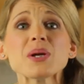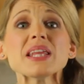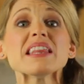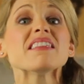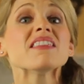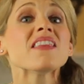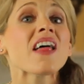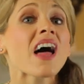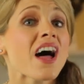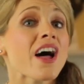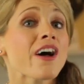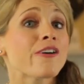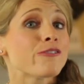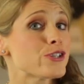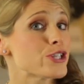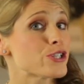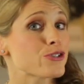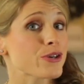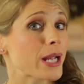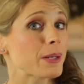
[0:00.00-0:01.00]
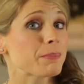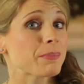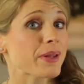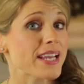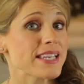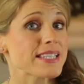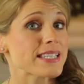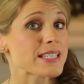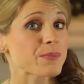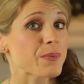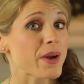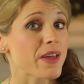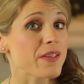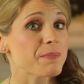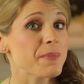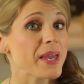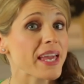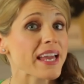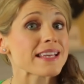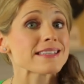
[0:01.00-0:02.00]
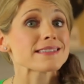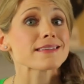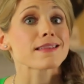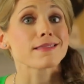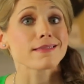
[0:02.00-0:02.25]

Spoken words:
we'd love to trade places with because